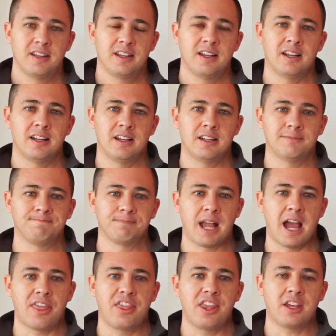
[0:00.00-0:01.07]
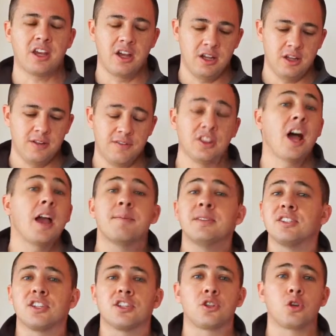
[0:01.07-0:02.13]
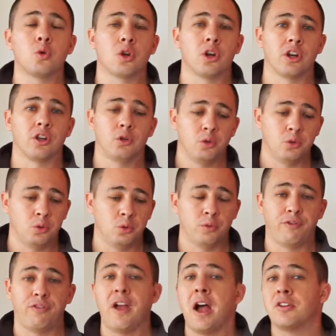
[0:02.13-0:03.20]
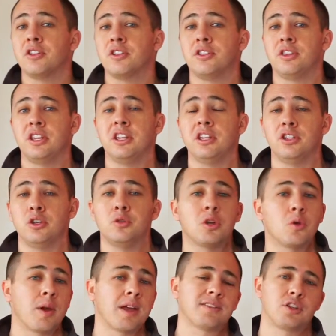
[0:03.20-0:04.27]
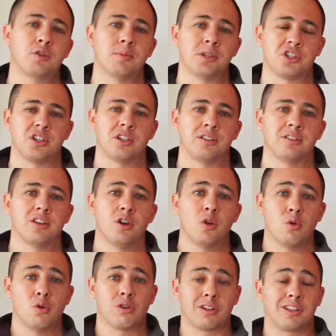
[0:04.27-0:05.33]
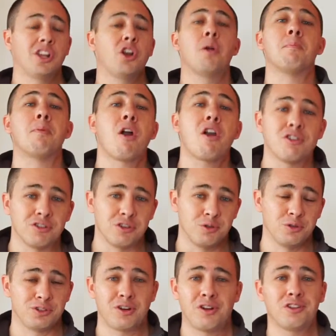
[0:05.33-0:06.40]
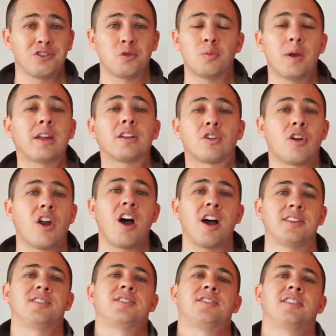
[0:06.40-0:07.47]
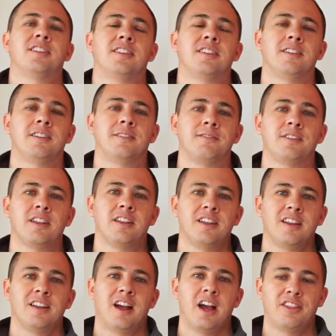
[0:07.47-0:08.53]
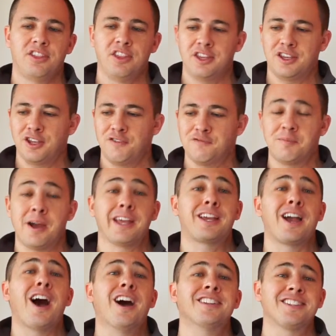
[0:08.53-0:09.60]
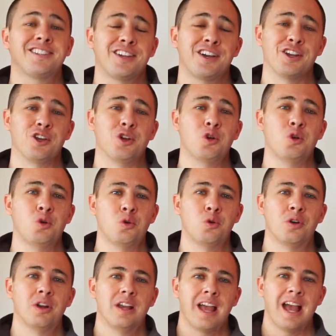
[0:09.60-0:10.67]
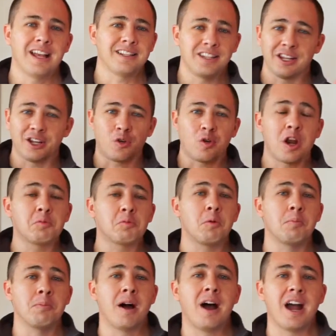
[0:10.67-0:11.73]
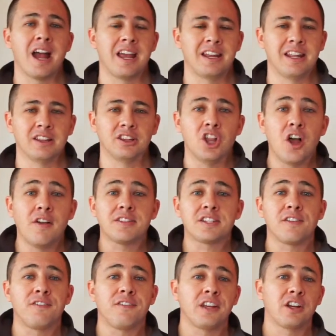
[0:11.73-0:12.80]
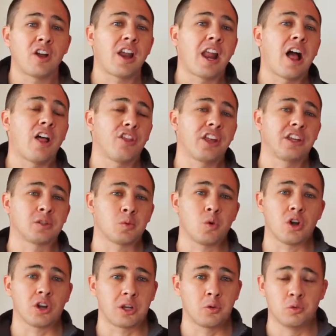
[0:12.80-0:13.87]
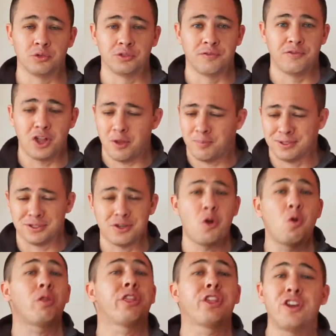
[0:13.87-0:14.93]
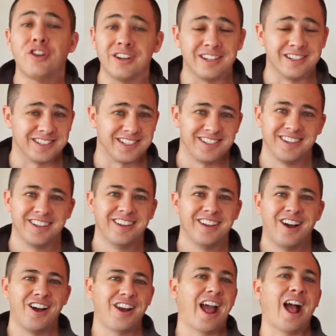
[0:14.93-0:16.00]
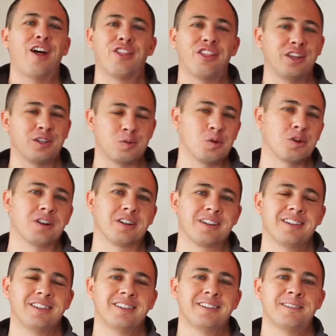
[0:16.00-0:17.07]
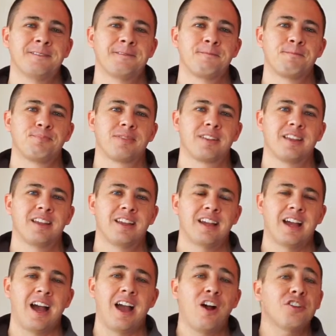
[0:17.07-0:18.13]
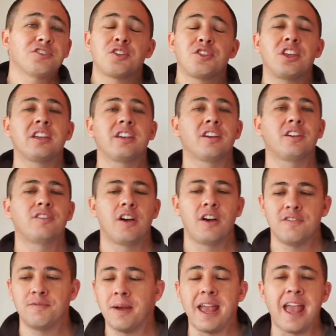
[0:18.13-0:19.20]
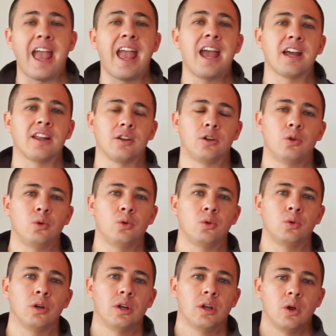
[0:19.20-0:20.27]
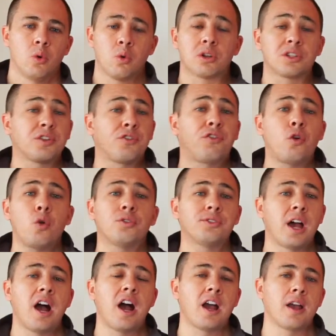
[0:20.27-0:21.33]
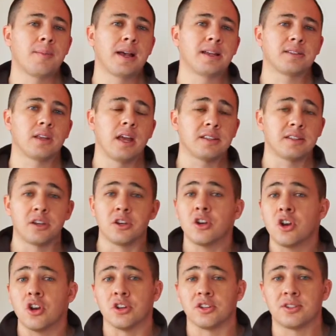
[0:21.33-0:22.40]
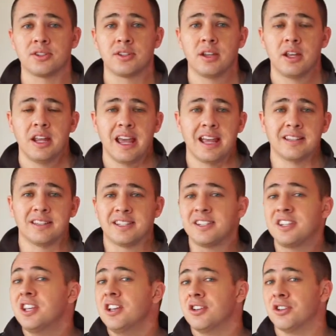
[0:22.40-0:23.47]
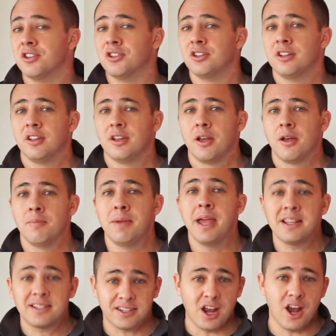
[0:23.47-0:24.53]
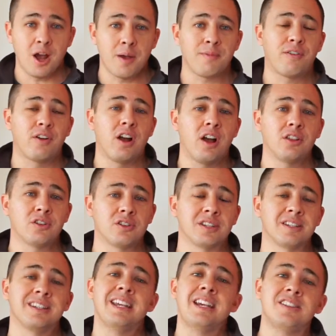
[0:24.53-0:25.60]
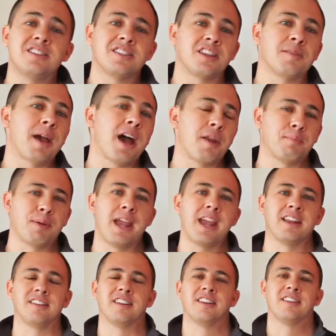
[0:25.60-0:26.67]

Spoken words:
I think of Lyman Stewart, who founded the Union Rescue Mission, or Clara Barton, who started the Red Cross. I think of my godson, who has an incredible mind and loves to figure out how things work and will develop his own theories on how things work. I also think of my aunt, who works full-time as a nurse and still makes time for others and teaches them how to paint.